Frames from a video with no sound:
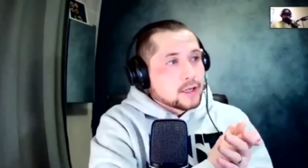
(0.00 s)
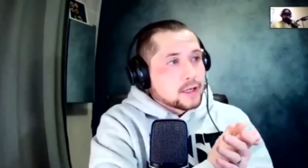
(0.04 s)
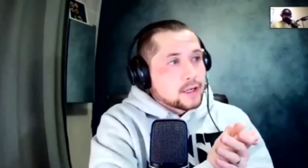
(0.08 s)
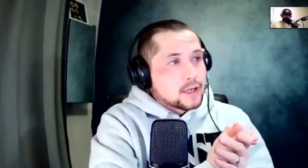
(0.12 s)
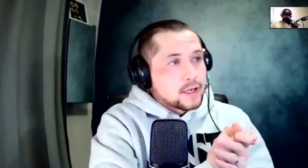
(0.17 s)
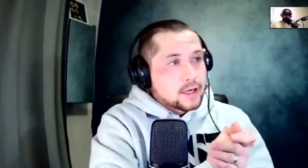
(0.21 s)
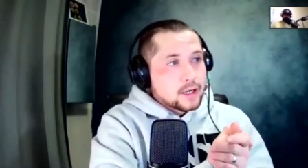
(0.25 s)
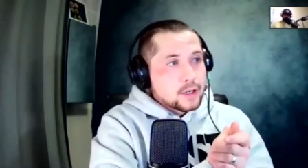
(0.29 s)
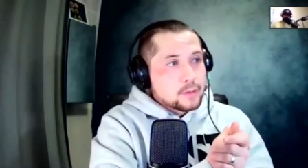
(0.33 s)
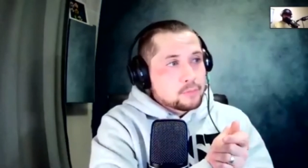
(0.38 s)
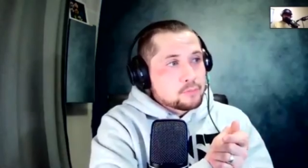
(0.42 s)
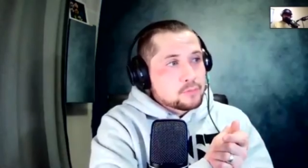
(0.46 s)

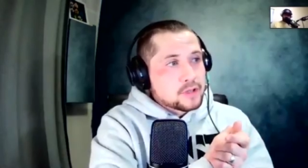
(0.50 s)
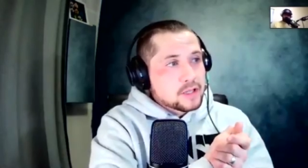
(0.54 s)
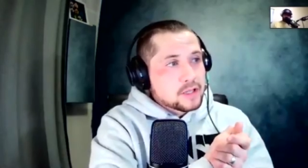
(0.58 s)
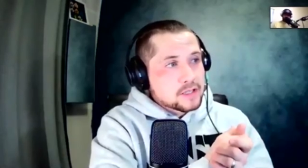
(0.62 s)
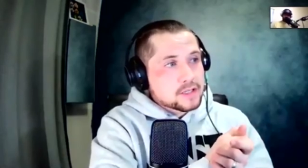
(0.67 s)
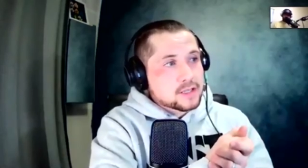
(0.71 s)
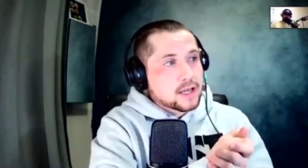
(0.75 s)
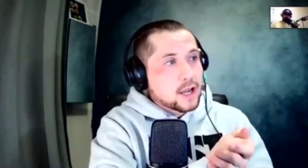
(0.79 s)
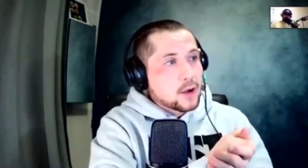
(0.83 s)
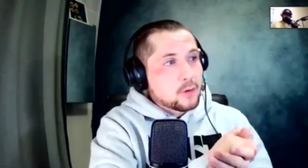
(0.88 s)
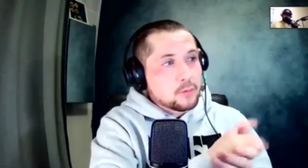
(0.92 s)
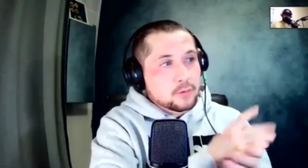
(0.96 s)
I'm
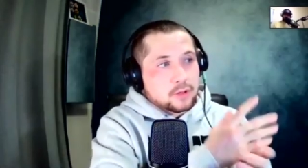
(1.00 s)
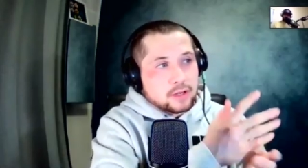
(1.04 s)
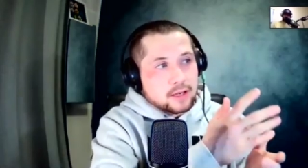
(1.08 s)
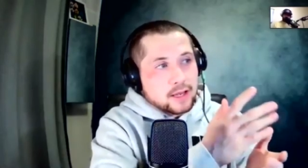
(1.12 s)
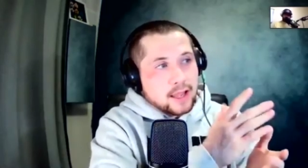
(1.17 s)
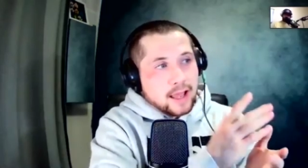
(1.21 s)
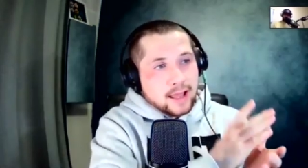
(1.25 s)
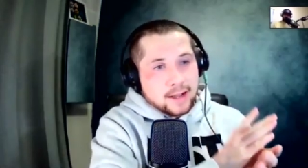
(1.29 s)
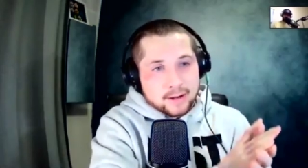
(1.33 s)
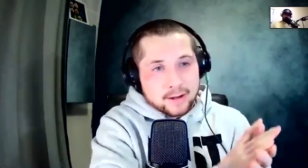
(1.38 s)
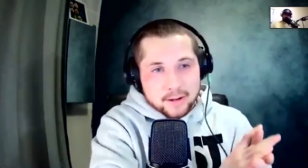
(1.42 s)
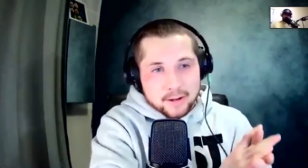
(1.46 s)
discounting
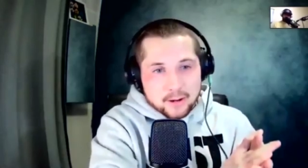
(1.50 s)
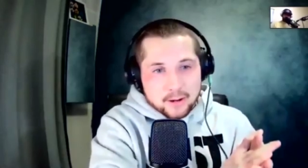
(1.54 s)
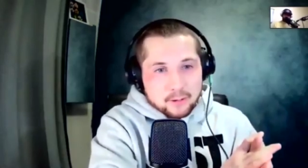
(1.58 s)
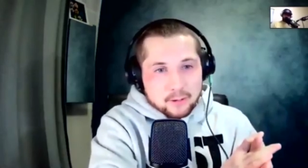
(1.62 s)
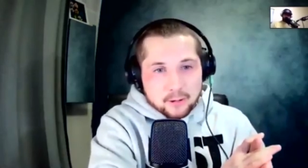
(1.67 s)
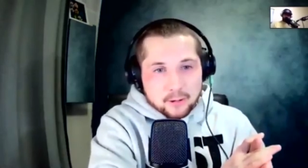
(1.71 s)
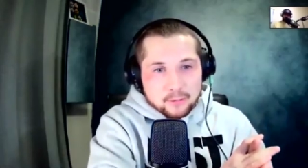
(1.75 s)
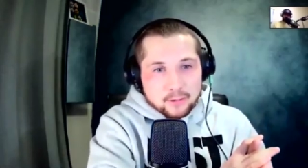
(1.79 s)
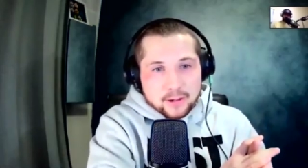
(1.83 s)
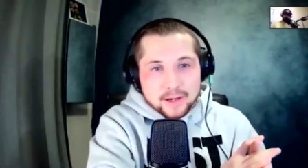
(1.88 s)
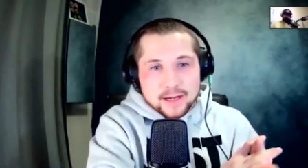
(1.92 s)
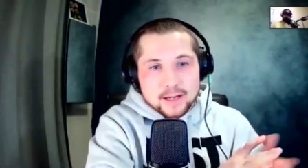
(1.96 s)
Yana now
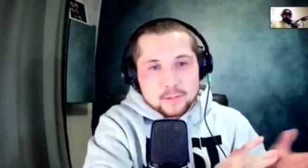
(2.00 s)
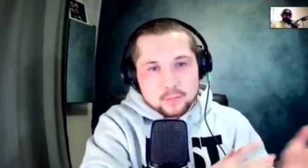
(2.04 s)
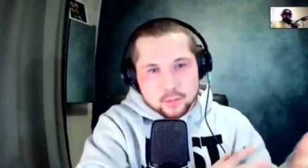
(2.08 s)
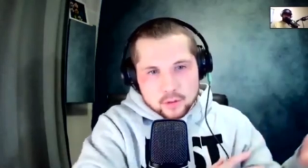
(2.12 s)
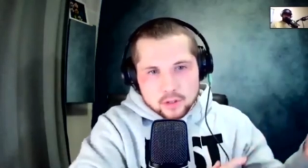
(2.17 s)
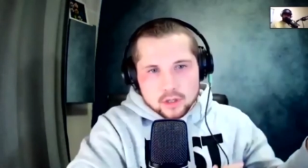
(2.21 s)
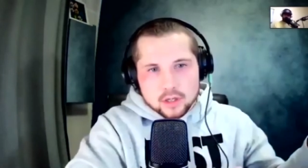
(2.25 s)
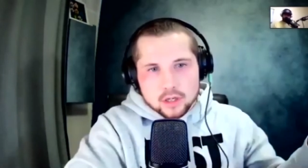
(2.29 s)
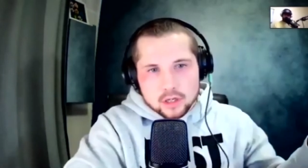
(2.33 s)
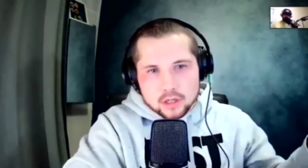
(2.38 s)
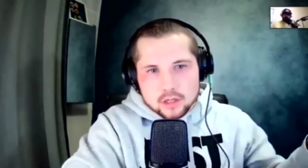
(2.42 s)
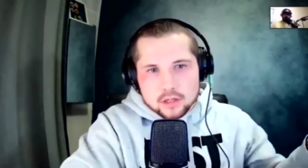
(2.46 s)
already, but
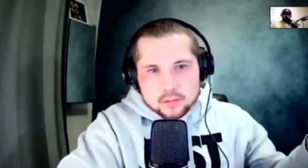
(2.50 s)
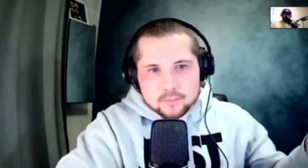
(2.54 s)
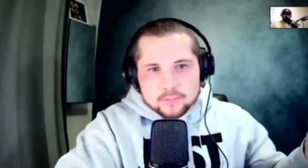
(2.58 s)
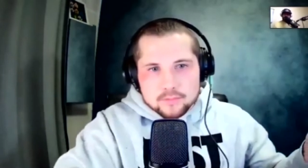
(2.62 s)
like,